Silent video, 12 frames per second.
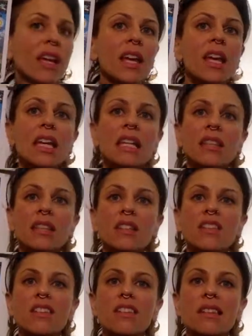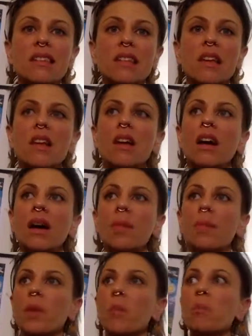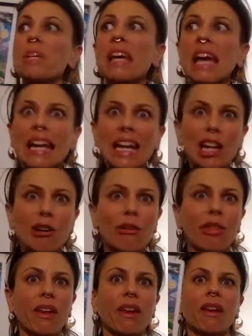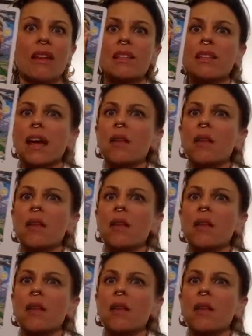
Like, this is beginning new things